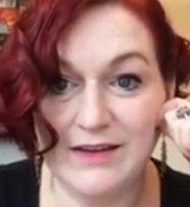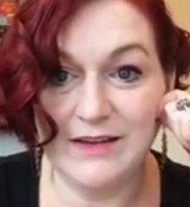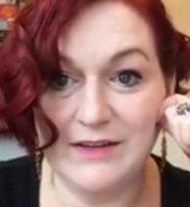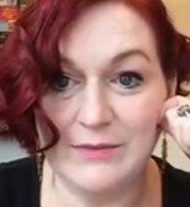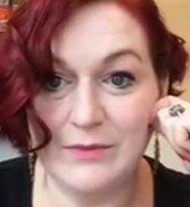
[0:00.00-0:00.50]

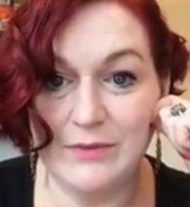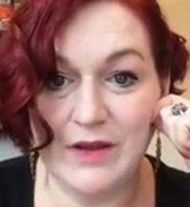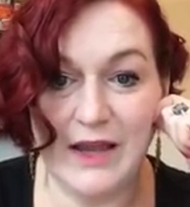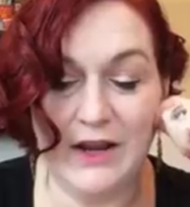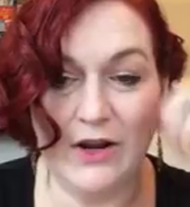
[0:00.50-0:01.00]
Um,
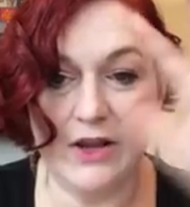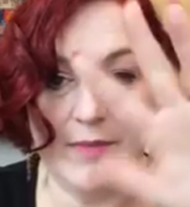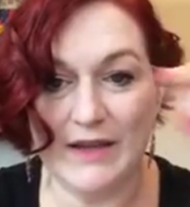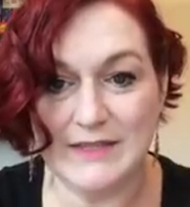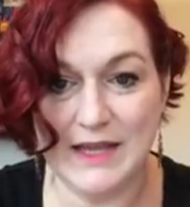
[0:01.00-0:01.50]
hang on, I'll get
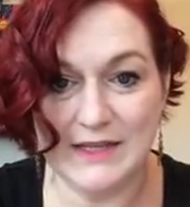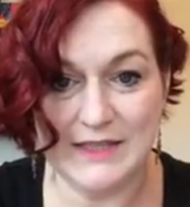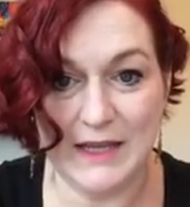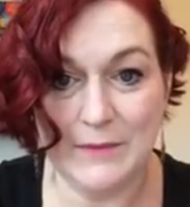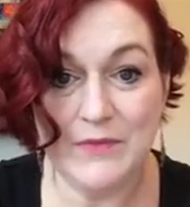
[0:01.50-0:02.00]
back to that in a
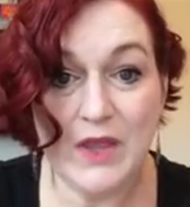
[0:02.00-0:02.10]
second.